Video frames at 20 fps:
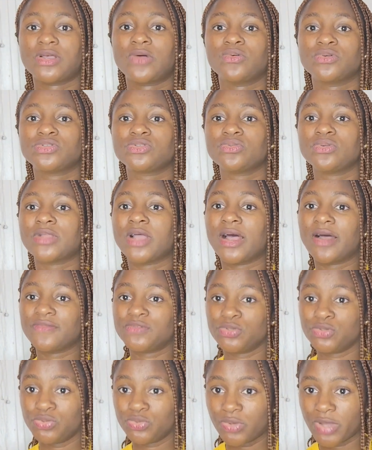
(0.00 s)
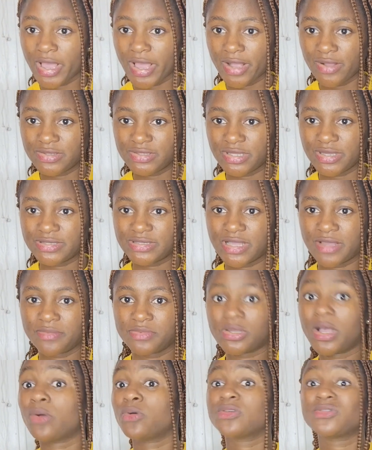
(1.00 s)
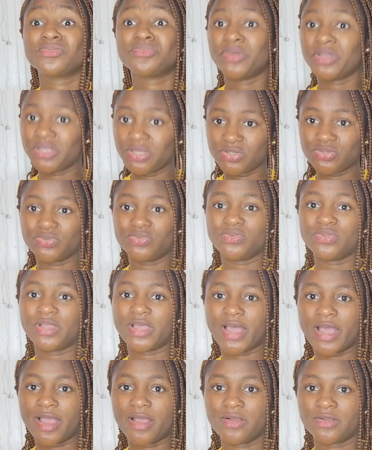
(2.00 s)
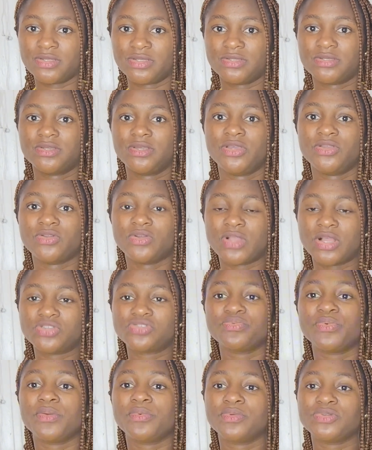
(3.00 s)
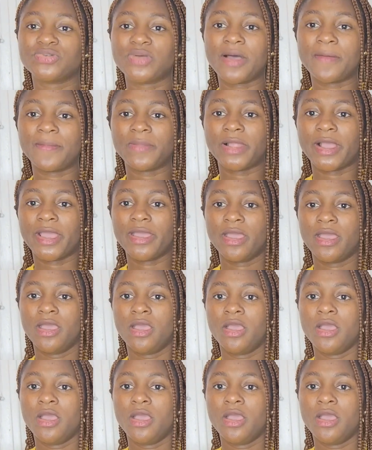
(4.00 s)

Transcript: I was told I have to do Ielts exams. I was ready to do the Ielts in order to be able to apply.